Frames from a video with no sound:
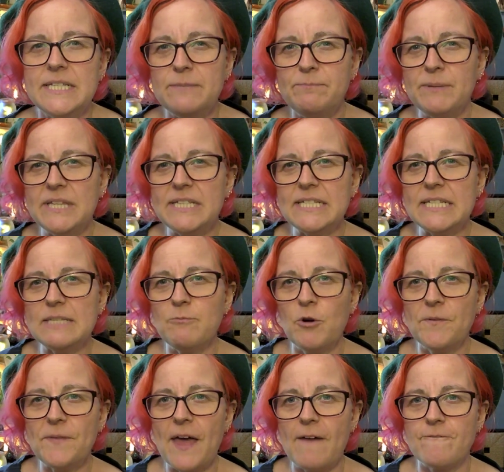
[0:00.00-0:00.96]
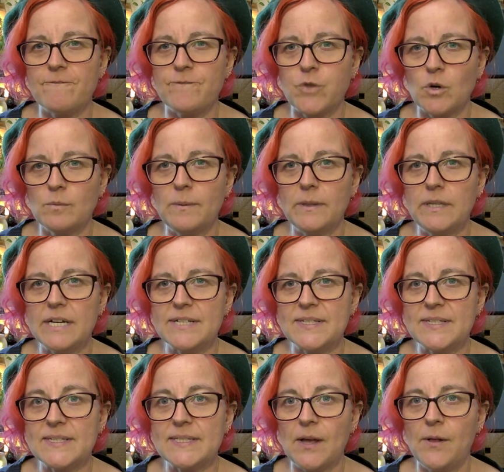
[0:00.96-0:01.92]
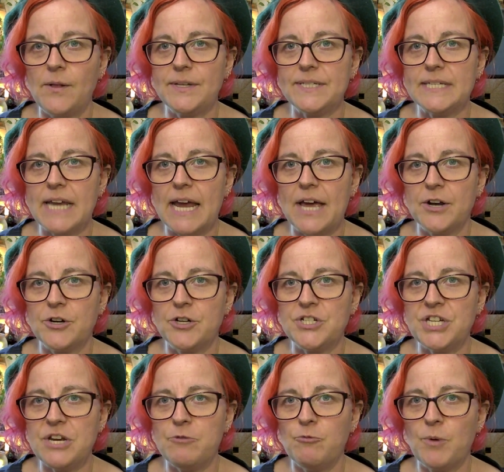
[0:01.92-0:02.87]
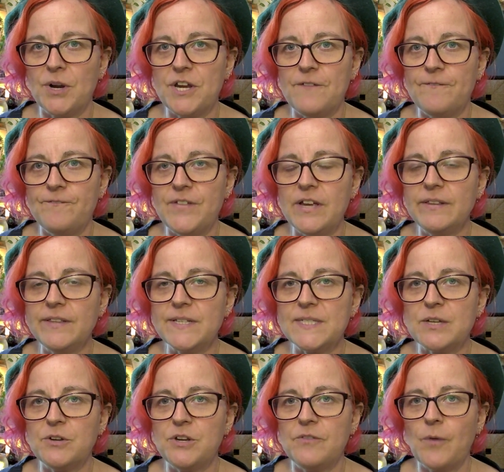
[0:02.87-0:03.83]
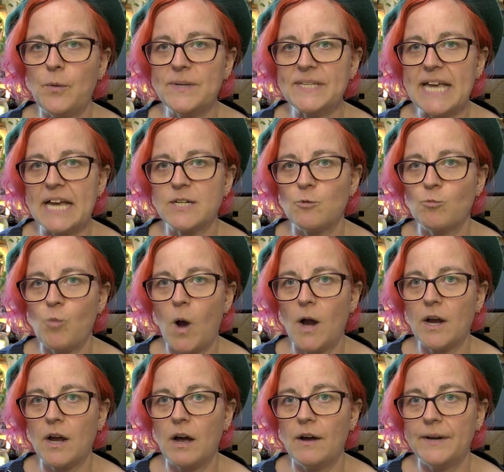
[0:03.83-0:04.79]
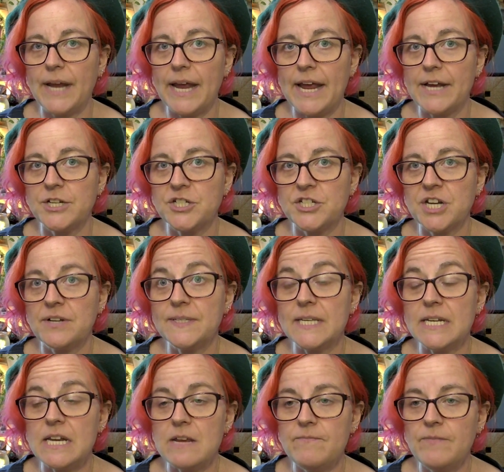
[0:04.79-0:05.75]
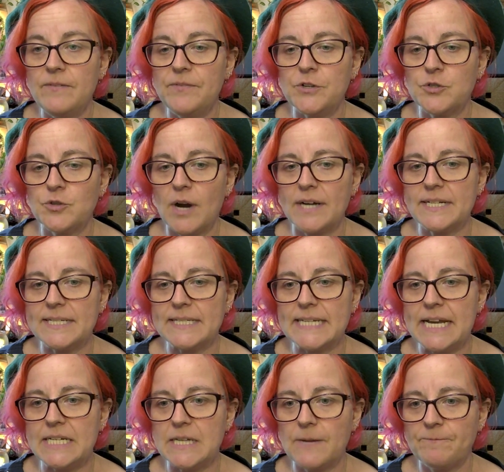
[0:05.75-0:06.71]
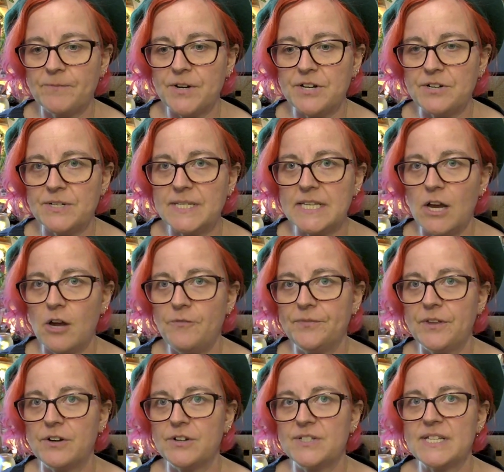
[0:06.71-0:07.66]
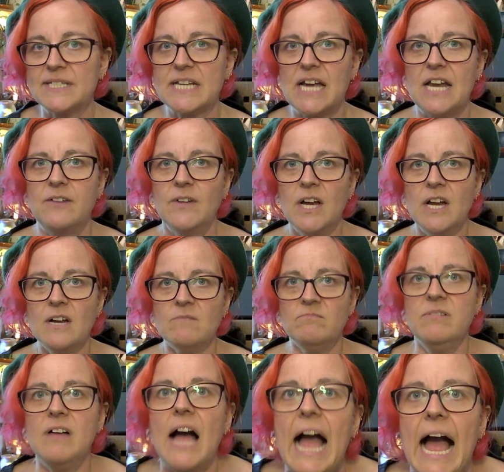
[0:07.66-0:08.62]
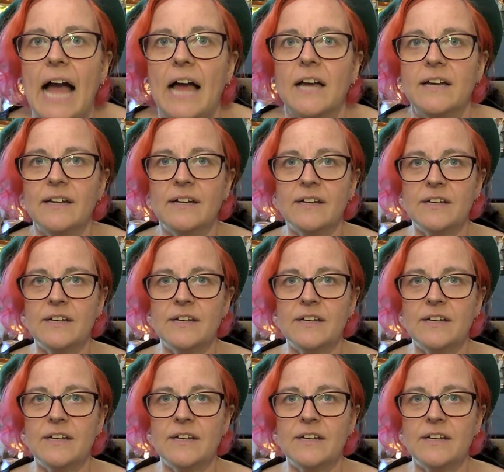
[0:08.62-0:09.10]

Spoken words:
this is more of that verbal assault energy where you feel as though you've always had to walk on eggshells. And even if you tried to stand up for yourself, there's this kind of